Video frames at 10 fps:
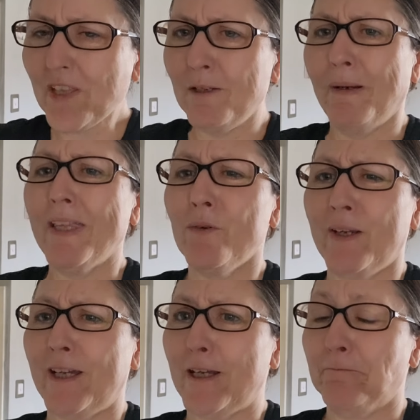And by the
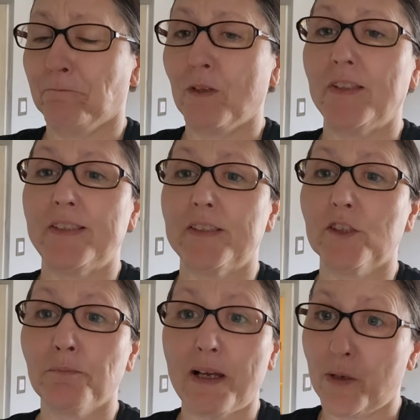way, this is
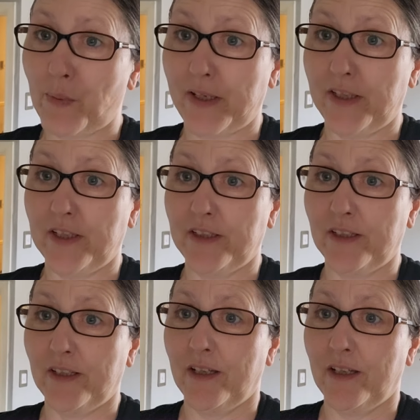just my opinion.